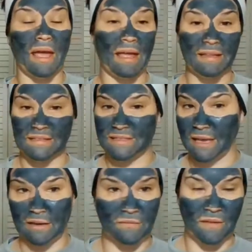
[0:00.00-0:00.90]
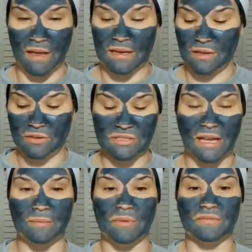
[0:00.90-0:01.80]
instead of any other
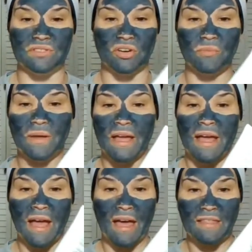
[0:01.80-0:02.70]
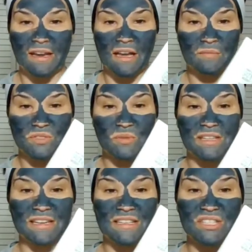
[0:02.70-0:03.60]
type of soap. And then it comes with
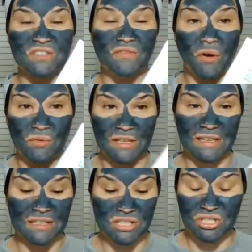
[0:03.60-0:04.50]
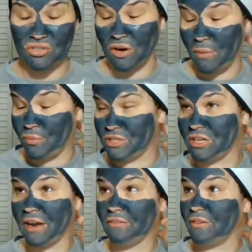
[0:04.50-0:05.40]
an exfoliant scrub, which
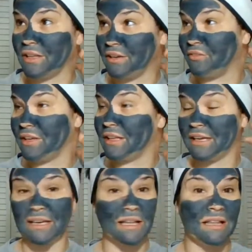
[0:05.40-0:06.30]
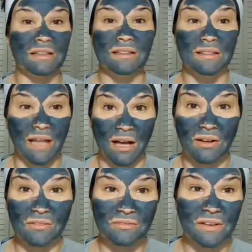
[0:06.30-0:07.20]
I really, really
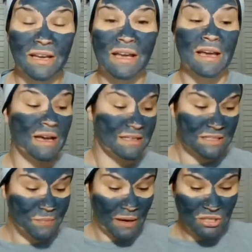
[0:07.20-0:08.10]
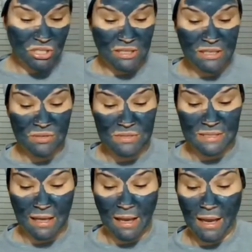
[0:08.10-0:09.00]
love, especially
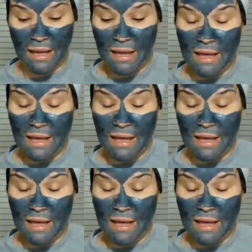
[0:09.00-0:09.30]
using